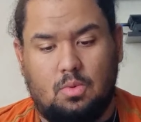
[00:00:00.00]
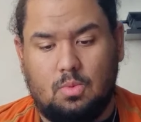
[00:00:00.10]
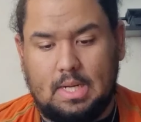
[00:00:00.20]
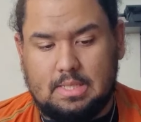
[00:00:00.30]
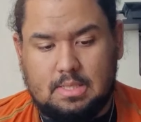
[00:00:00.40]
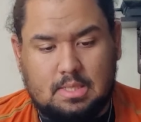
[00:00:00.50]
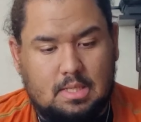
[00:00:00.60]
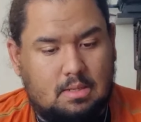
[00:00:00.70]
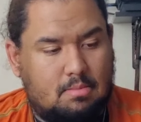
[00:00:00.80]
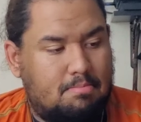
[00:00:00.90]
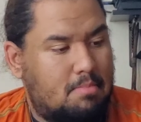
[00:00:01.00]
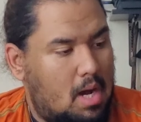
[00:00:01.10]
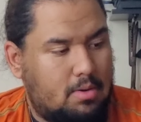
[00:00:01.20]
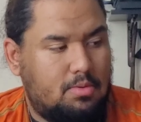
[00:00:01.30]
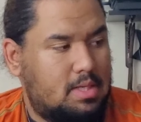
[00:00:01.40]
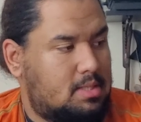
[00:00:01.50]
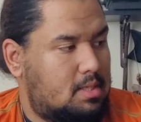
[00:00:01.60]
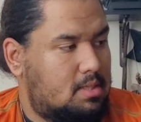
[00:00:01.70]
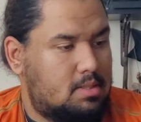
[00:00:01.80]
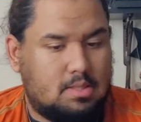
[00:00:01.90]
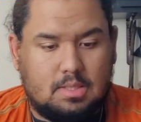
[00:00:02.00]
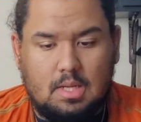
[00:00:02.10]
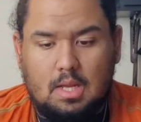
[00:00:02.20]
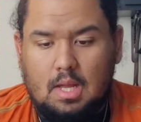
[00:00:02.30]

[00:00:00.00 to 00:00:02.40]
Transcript: what model this is.